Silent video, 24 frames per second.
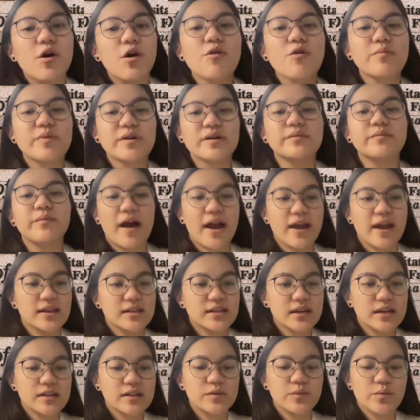
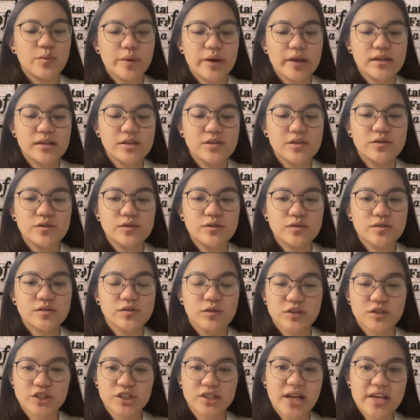open-minded when you
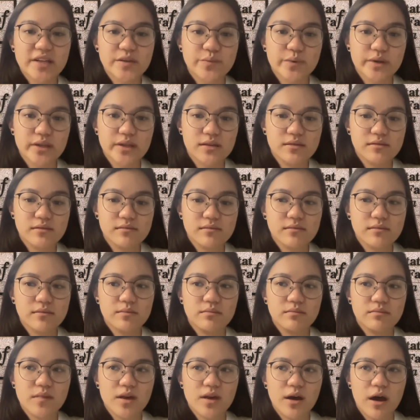socialize with
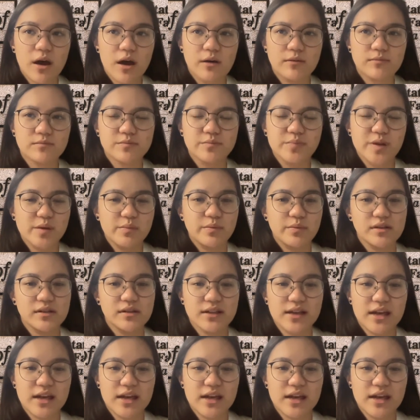people